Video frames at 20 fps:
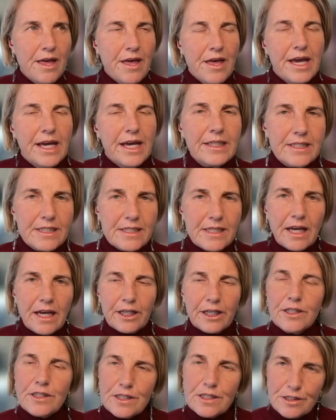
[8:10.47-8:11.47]
It's a
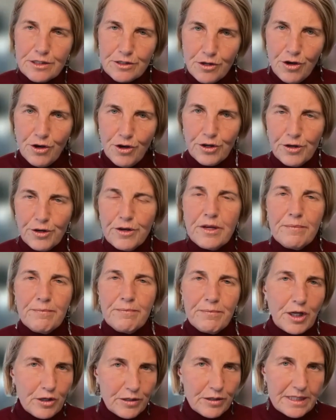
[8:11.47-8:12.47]
concern
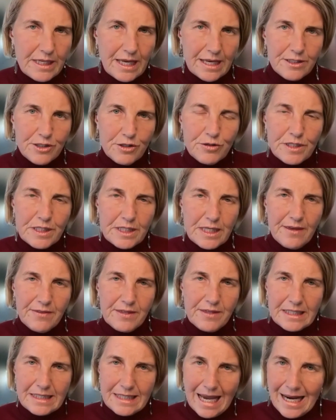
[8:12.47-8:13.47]
because, as you say, the
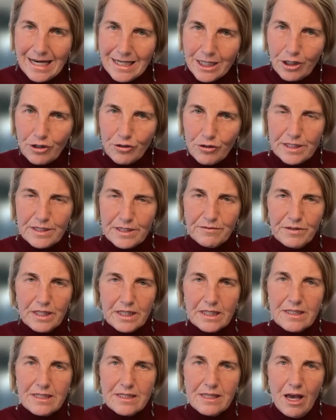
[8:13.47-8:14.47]
tentacles of
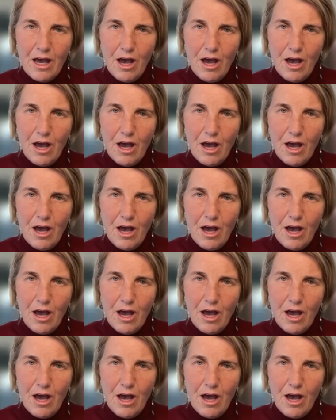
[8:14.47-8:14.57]
this